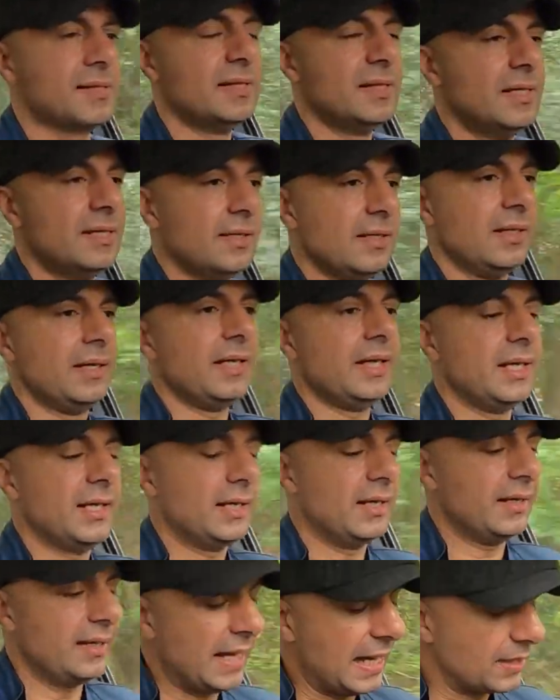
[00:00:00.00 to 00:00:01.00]

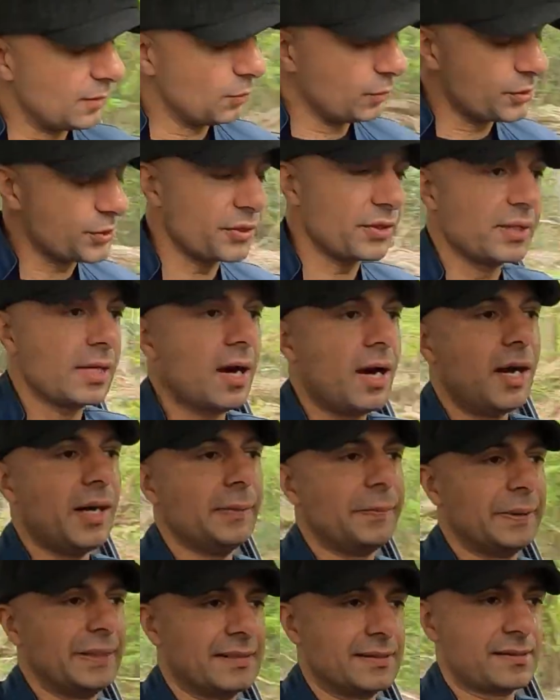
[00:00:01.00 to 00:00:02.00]
and also the
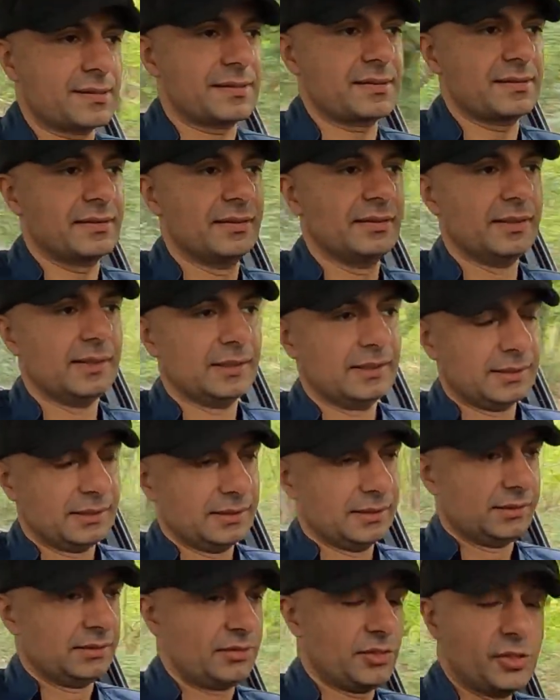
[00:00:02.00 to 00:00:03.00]
carpets.
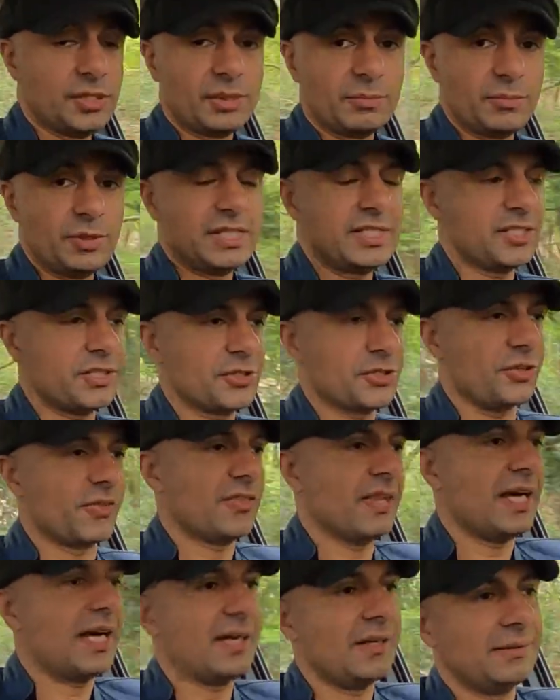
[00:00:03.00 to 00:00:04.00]
Do some research on
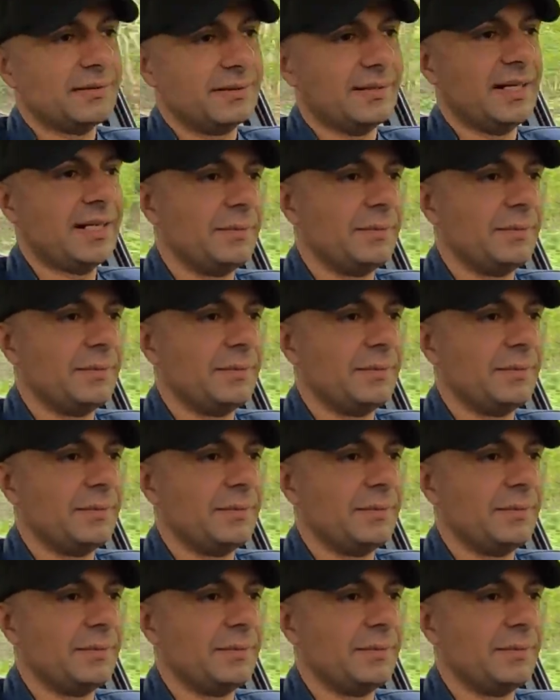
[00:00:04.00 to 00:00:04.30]
that.